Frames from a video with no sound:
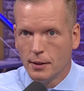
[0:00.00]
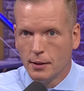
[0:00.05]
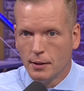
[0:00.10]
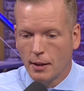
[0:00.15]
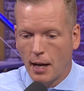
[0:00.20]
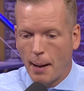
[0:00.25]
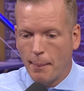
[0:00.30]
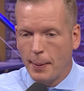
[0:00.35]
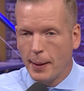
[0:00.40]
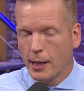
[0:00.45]

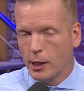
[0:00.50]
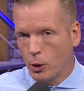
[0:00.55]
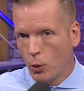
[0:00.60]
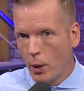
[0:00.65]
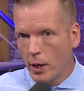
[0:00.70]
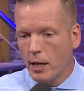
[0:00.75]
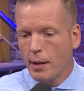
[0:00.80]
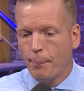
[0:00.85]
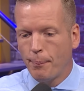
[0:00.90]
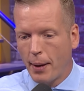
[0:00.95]
I mean,
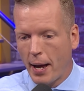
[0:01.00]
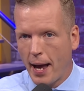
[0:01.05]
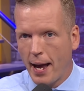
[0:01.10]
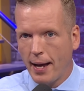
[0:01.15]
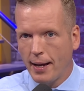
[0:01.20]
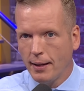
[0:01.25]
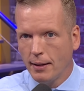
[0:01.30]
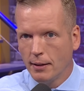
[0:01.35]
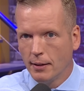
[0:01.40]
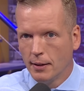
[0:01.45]
Kwity
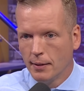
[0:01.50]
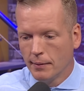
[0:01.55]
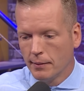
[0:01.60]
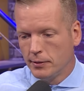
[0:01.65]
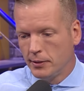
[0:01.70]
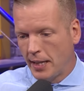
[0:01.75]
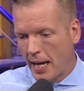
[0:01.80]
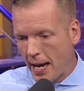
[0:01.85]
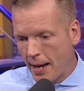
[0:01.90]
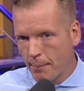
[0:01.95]
Paye,
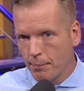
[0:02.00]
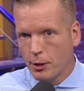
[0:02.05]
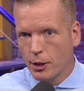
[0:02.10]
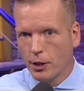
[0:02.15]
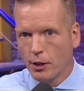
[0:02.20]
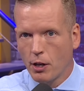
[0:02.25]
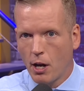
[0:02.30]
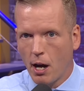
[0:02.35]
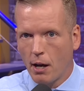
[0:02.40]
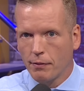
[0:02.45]
damn
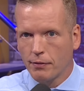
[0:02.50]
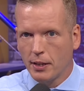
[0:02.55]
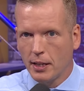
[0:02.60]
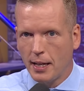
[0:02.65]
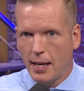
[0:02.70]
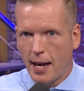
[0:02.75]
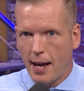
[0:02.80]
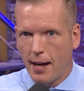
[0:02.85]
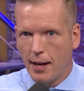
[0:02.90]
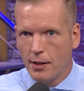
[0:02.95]
good off
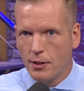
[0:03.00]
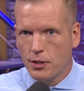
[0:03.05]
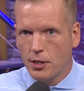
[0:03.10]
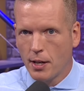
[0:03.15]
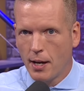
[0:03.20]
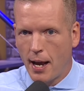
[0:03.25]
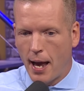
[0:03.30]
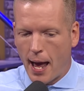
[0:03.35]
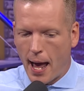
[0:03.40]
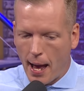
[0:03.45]
the edge.
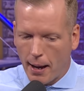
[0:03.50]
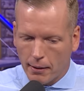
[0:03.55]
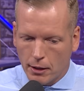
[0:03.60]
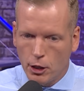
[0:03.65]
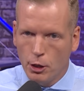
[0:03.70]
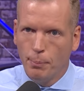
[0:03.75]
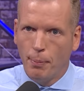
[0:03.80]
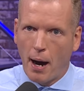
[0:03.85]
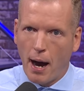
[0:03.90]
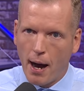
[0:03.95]

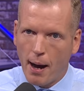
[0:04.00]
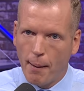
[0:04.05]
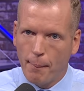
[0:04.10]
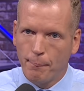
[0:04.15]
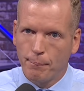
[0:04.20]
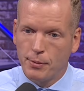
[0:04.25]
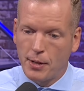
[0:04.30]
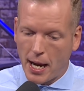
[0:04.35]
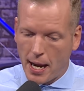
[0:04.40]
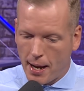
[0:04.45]

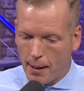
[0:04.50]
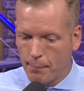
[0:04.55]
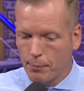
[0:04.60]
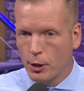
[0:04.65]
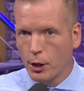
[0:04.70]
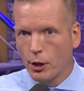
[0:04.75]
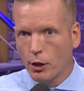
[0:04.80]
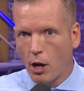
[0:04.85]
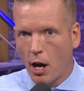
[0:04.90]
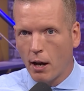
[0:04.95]
Ebukam, damn
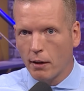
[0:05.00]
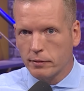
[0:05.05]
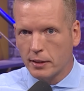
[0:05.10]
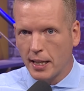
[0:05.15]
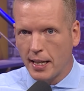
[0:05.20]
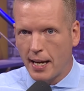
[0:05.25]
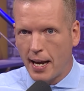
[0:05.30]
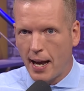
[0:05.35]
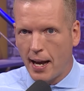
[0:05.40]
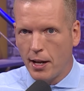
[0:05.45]
good off
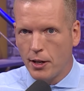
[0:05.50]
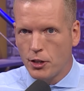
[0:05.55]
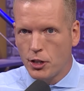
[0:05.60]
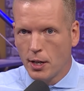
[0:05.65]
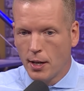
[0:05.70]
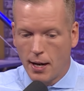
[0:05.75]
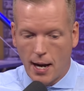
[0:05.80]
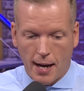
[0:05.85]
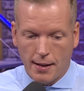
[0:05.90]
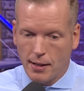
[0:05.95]
the edge.
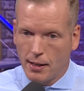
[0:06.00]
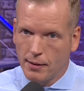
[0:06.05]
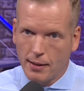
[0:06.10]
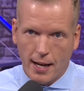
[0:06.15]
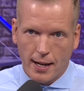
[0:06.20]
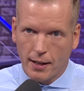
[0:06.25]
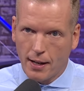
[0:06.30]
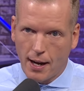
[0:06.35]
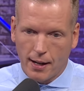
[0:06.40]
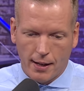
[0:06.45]
And then
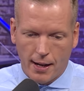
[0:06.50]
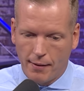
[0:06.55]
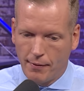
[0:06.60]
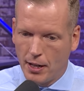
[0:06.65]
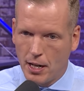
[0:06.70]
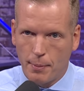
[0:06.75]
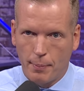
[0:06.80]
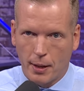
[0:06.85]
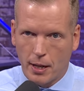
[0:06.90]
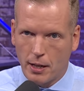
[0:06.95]
they're not going to have
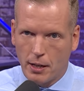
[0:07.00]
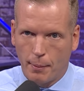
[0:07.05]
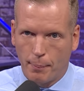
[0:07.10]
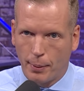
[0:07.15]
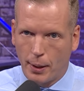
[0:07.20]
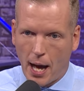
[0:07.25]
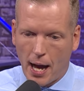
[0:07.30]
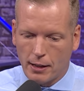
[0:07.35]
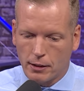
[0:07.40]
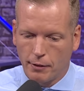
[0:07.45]
anybody to
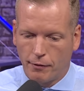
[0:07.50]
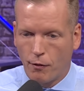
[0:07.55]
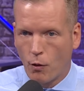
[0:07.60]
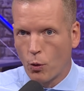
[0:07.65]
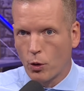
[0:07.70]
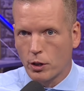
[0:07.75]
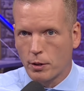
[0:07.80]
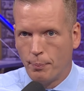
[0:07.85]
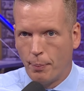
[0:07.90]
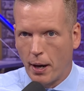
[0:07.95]
block
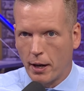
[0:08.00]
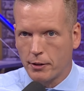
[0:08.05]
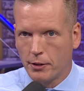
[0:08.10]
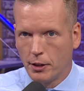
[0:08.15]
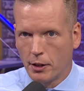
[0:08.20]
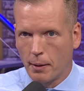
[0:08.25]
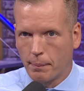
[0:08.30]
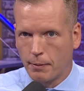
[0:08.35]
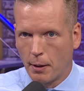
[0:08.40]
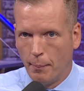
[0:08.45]
DeForest
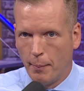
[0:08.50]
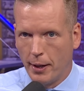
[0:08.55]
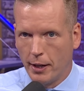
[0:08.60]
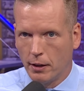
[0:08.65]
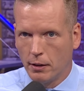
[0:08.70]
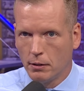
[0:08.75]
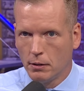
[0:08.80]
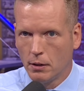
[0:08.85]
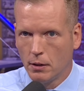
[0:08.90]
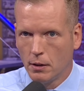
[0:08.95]
Buckner up the
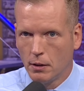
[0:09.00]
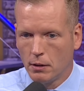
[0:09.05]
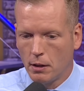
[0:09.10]
middle.